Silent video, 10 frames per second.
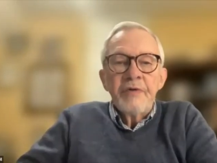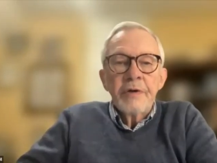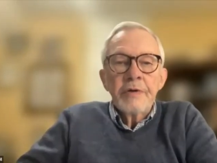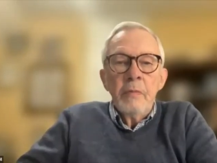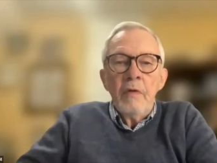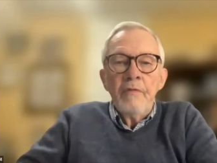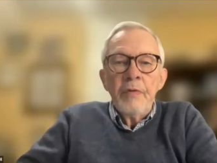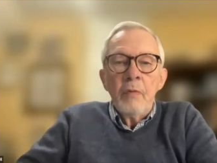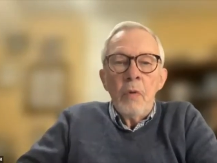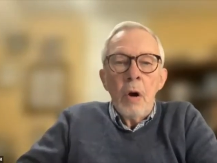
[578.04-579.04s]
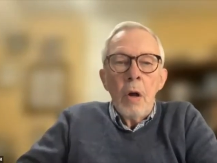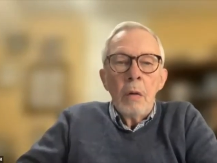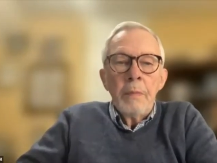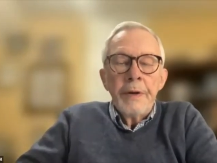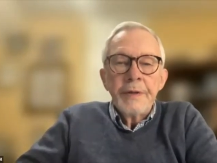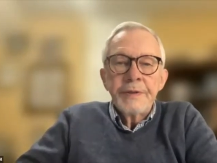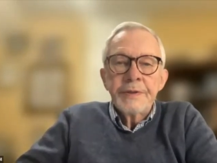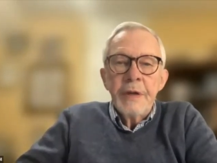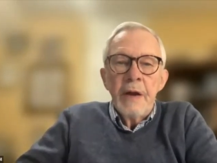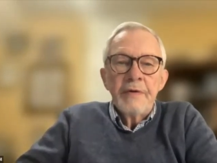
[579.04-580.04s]
victim over the wall, but
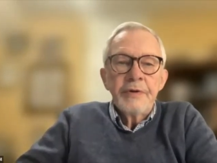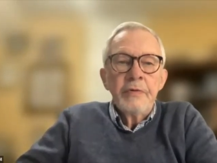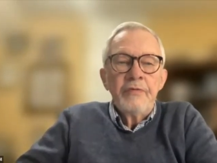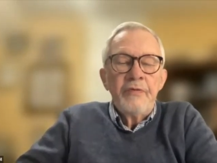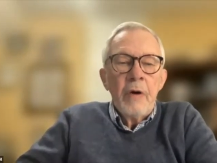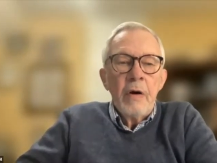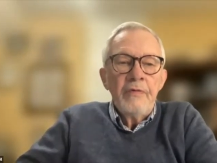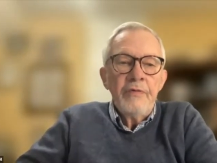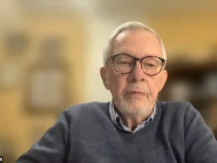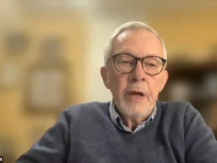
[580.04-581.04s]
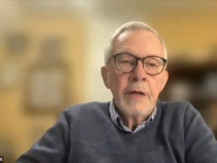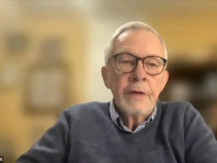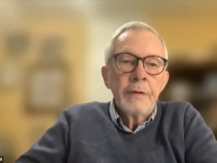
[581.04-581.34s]
it's not too far from that.